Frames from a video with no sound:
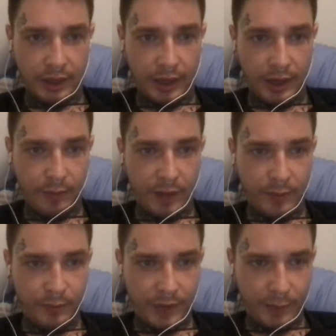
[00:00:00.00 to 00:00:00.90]

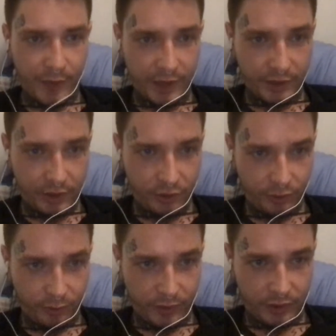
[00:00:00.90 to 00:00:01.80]
I'm not here to
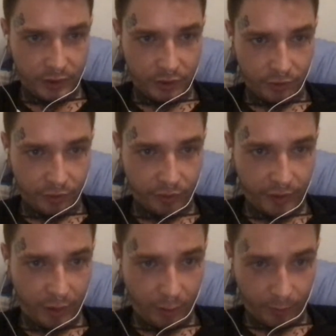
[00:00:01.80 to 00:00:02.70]
be your
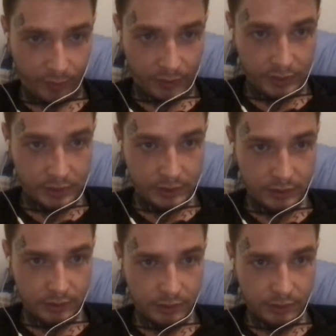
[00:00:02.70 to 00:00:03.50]
therapist.